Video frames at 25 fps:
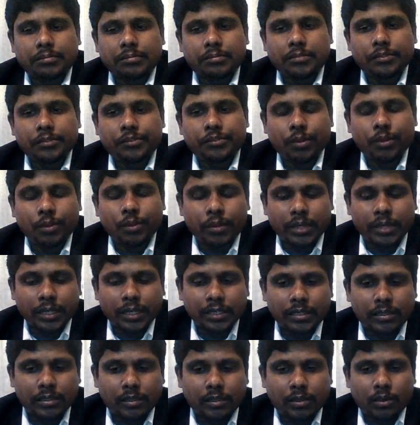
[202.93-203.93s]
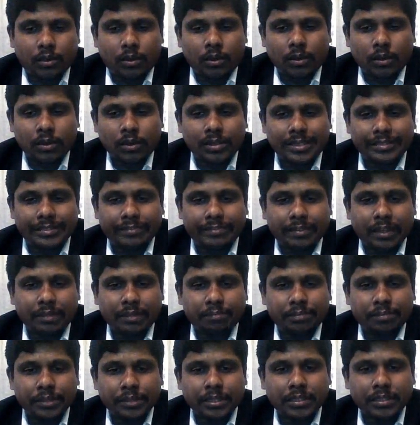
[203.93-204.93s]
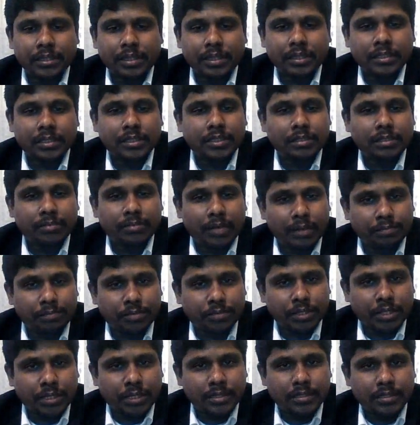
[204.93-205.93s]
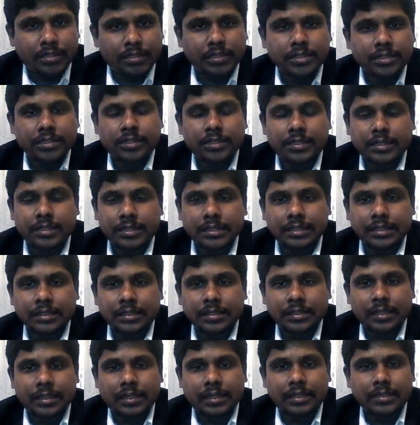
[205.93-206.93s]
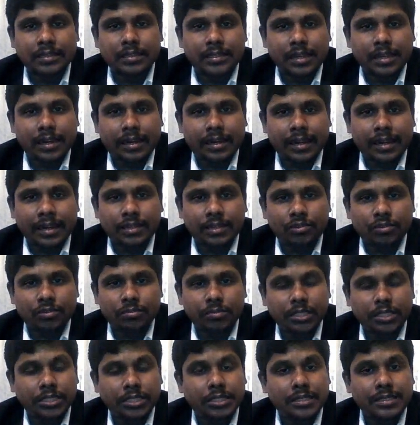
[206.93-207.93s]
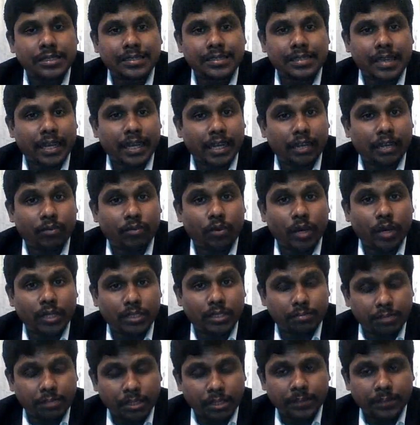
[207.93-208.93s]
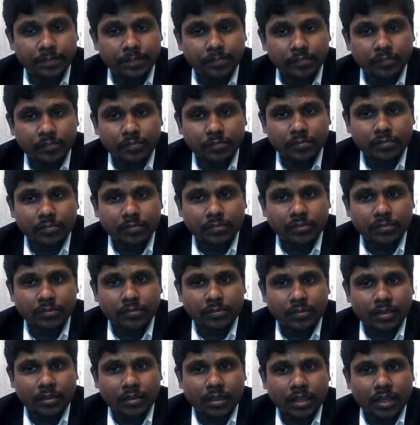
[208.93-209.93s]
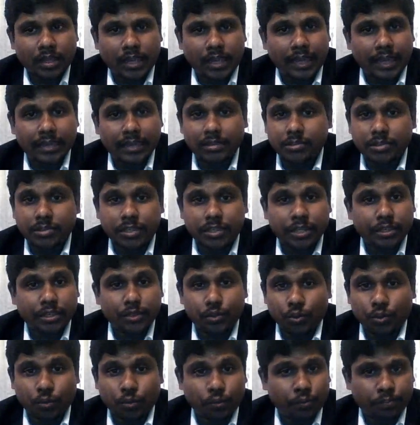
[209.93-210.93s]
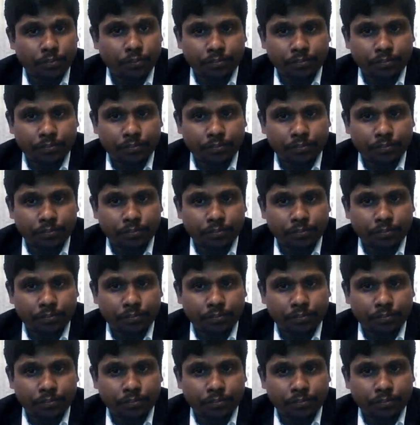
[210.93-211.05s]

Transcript: If you look at all developing and developed countries, the digital transformation is unavoidable and trend too.